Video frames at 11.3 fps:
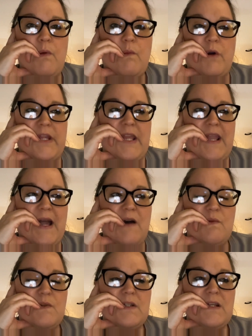working
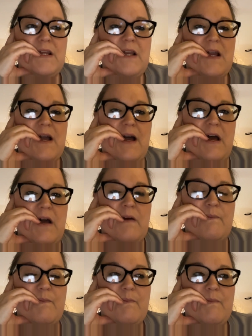out,
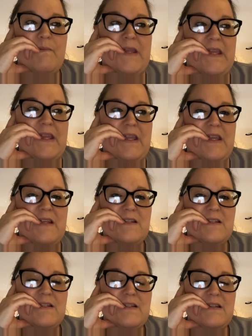making
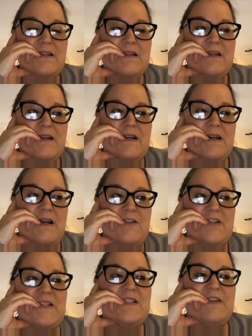it
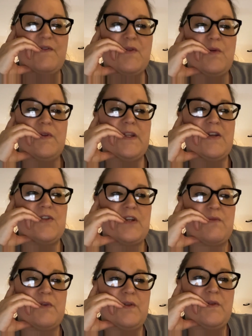just difficult in
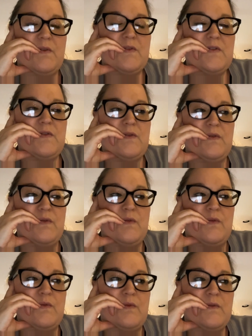general
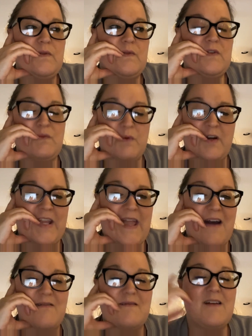to work
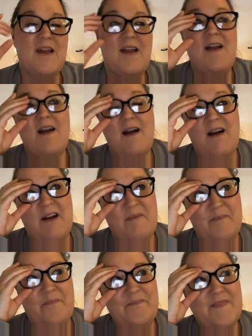out.
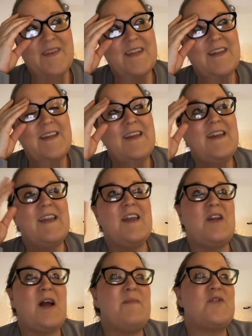
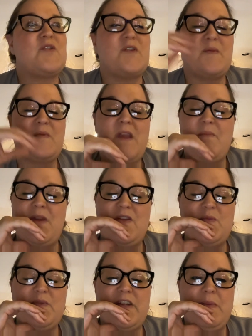And I'm sure,
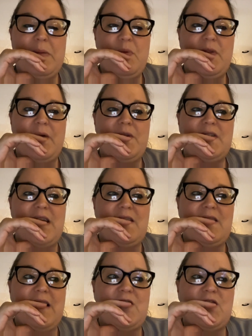there's plenty of people that would say
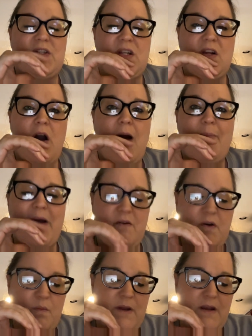that that's just a cop-out
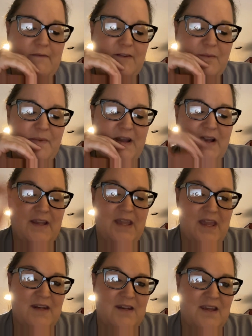or whatever, but
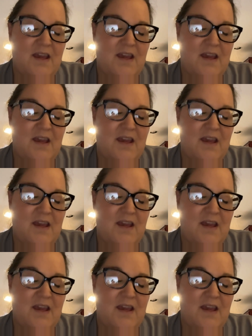again,